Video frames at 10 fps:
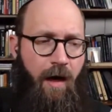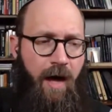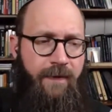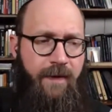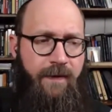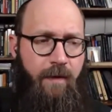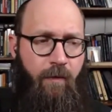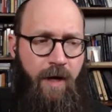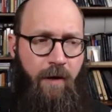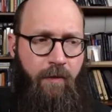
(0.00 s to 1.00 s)
I think
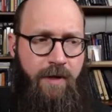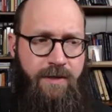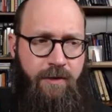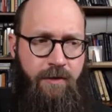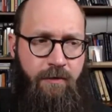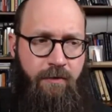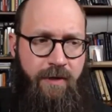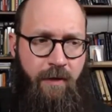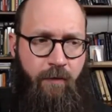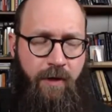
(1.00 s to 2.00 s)
that what I want to do
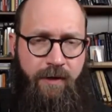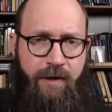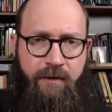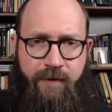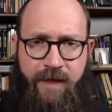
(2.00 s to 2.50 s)
is I want to leave